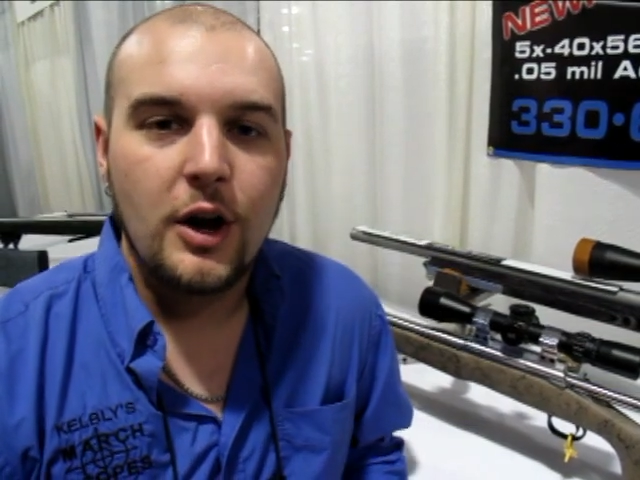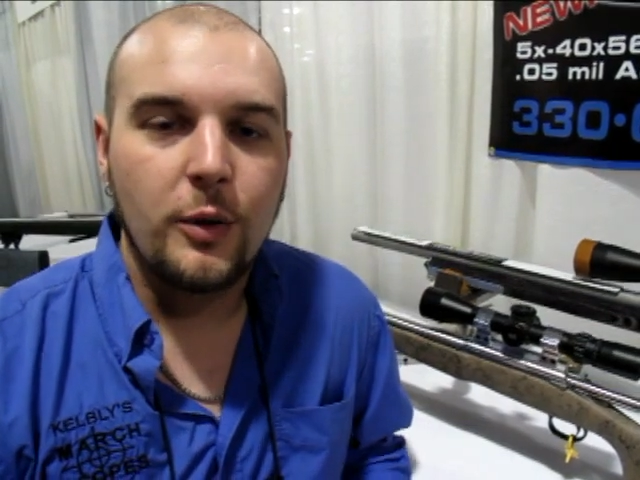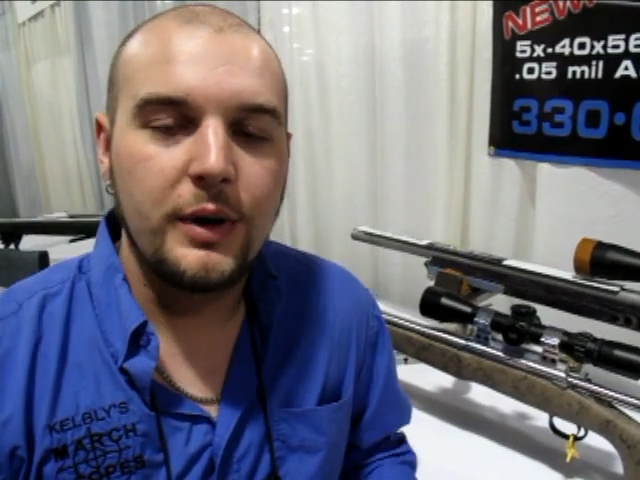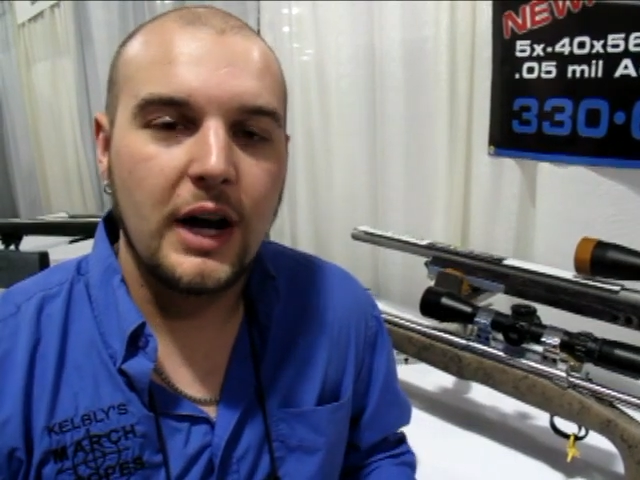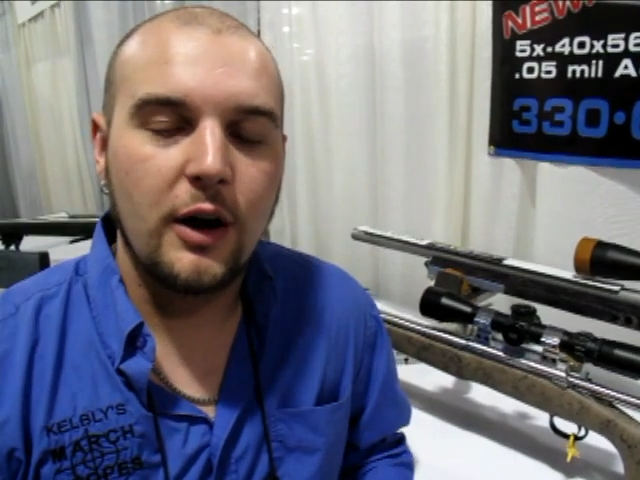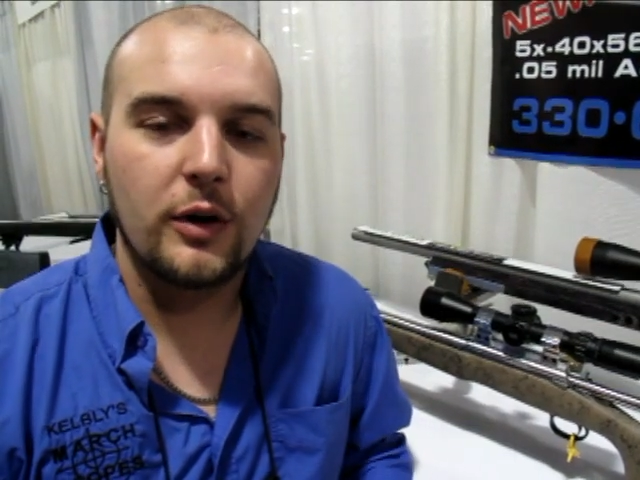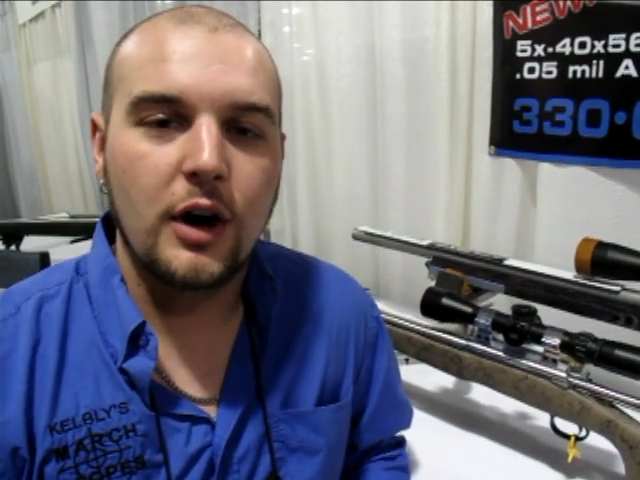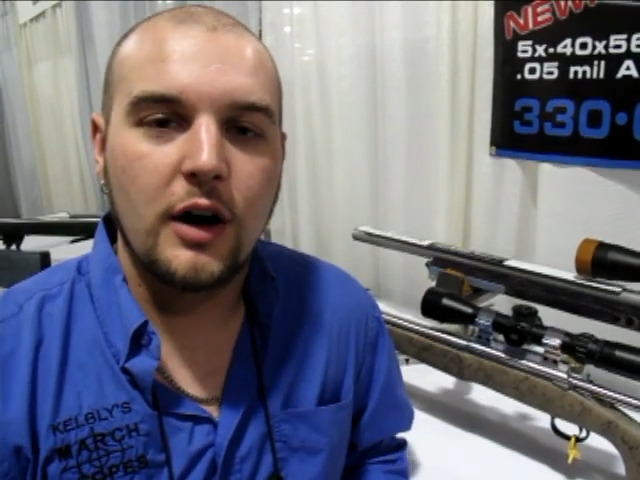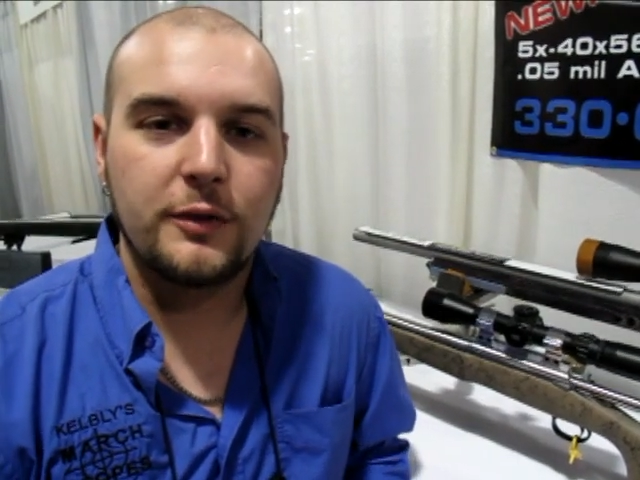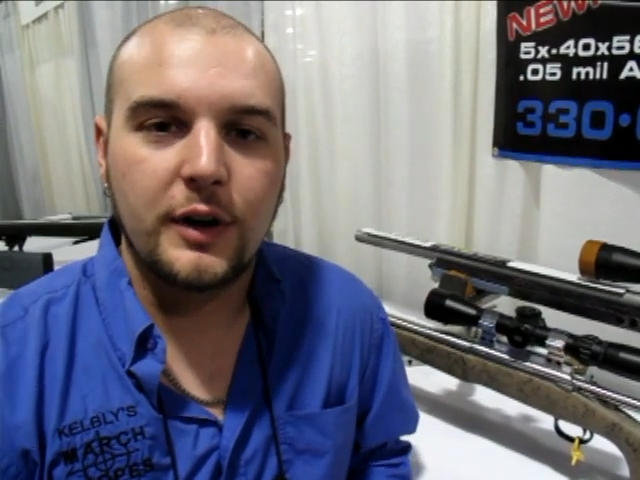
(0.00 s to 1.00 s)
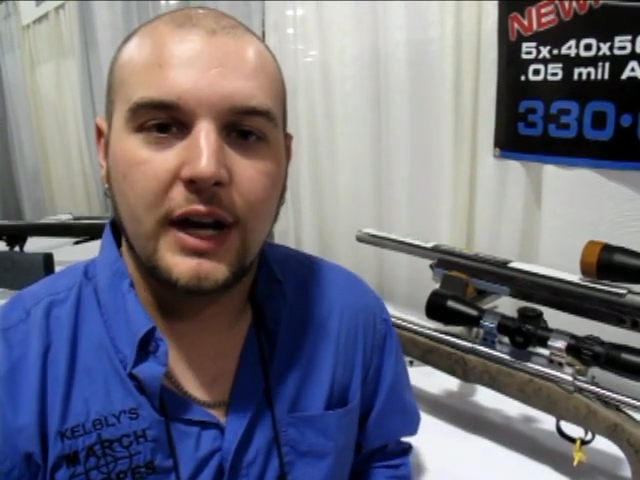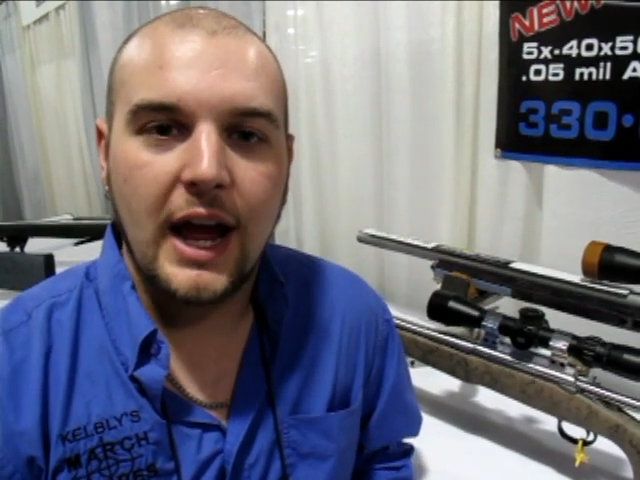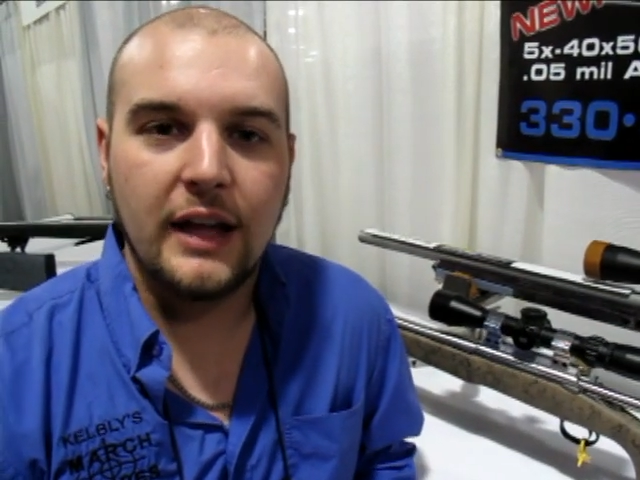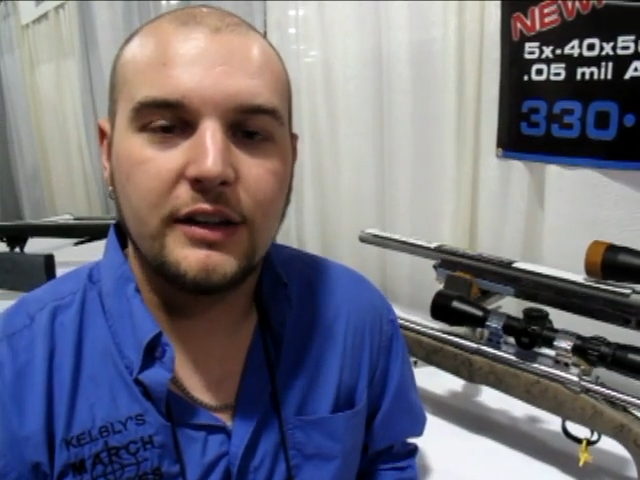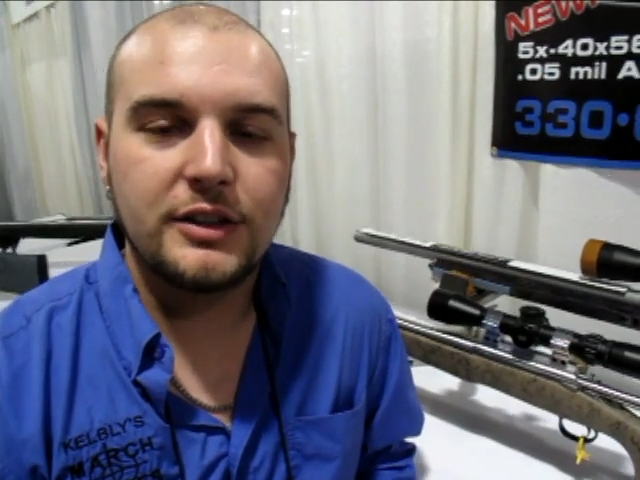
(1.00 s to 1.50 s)
We now are offering
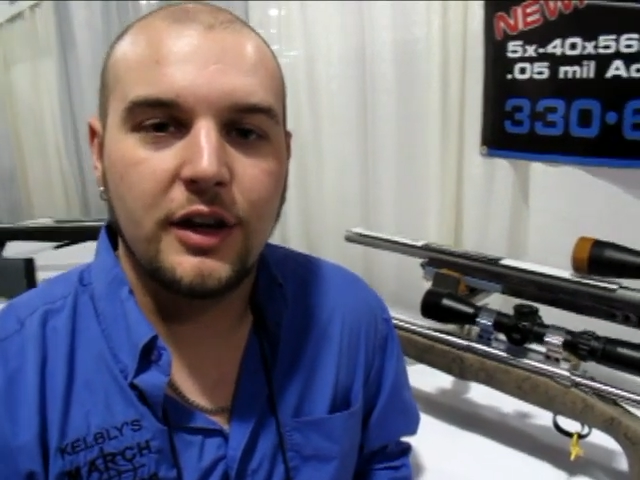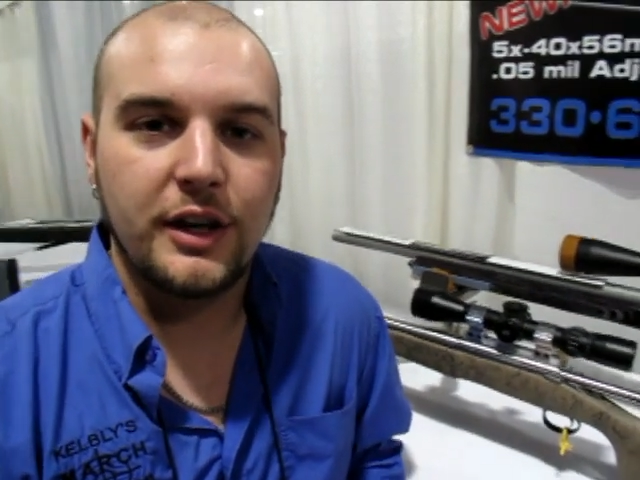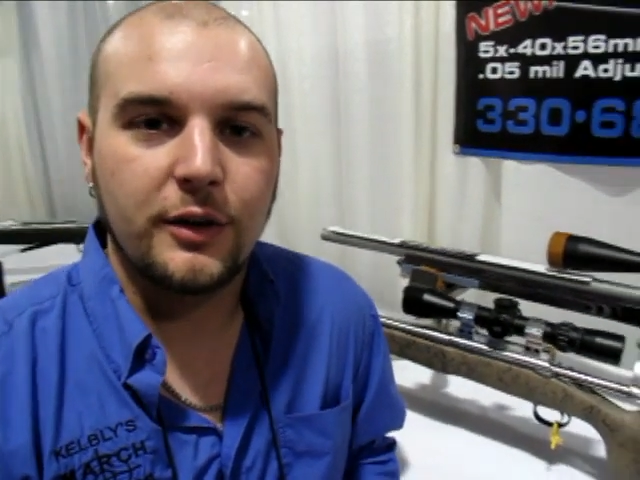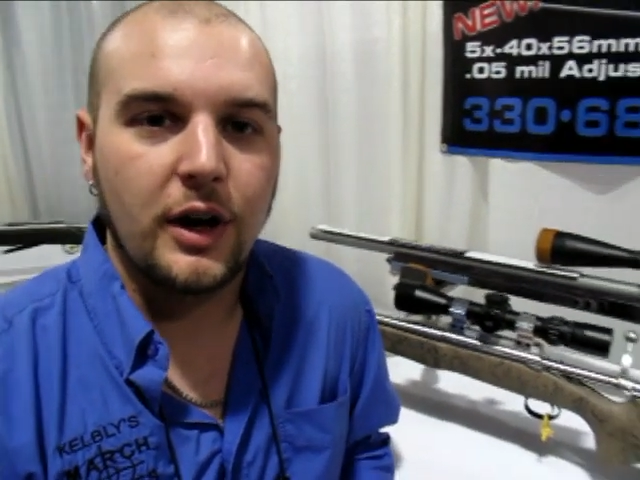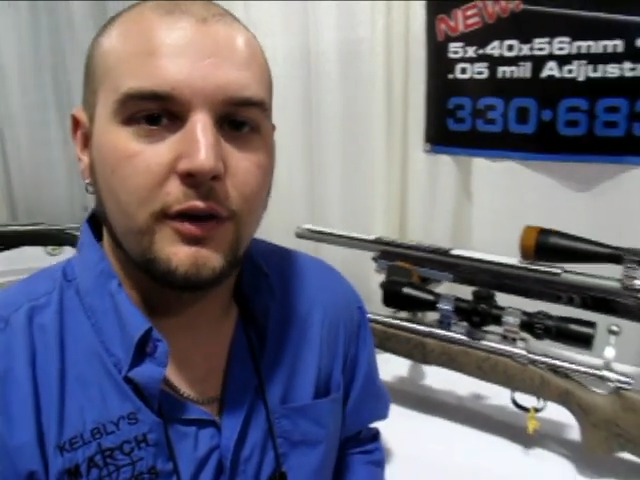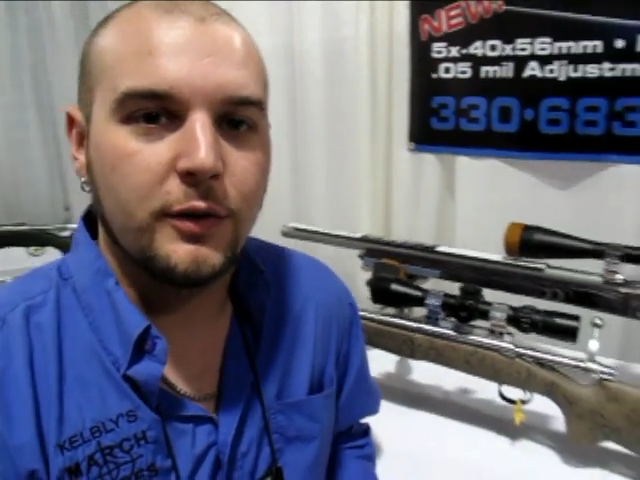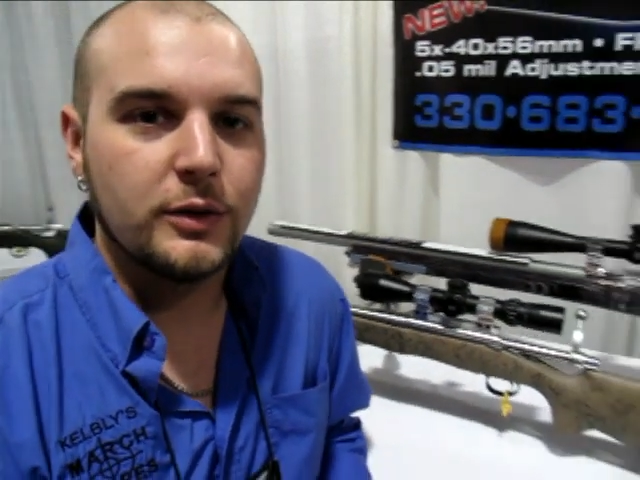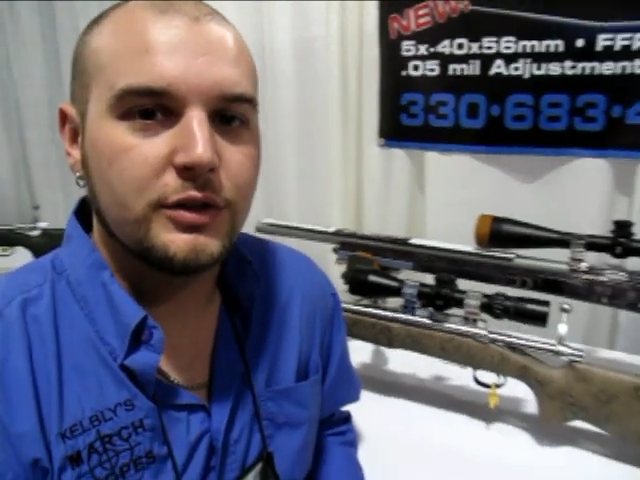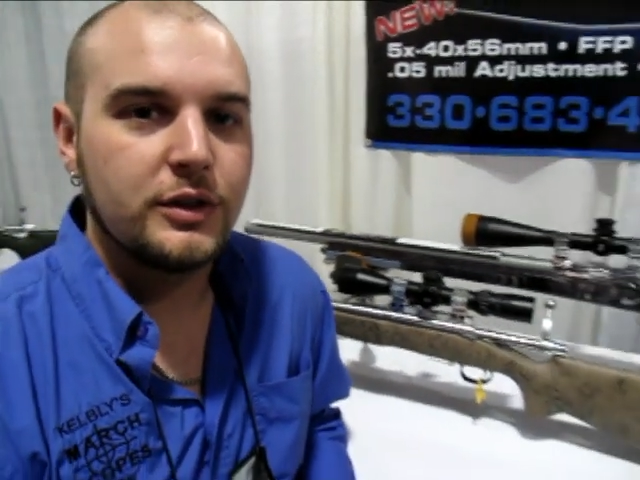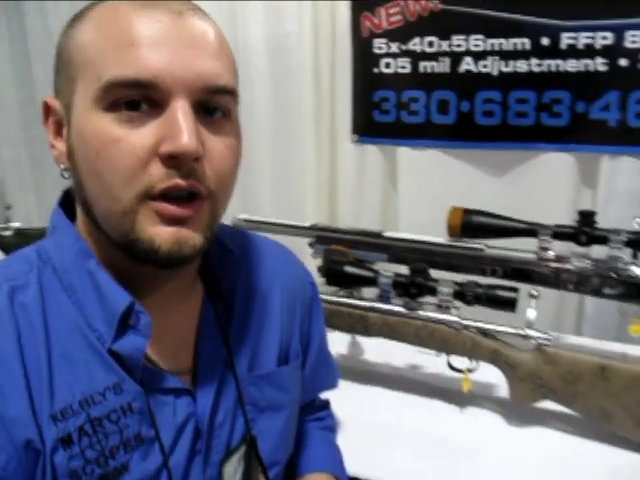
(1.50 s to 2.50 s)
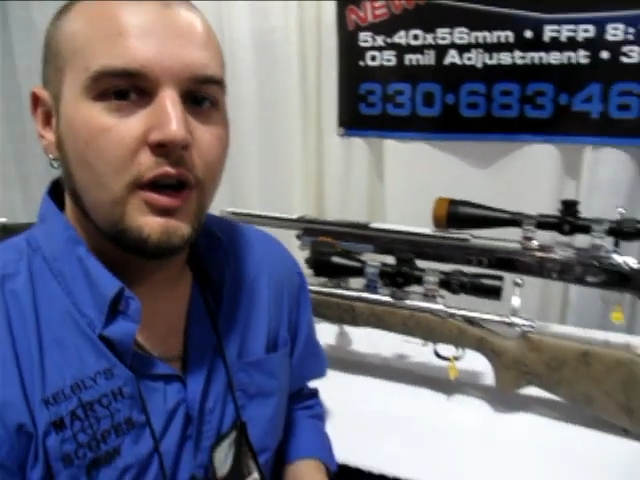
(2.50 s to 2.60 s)
Atlas hunting rifles,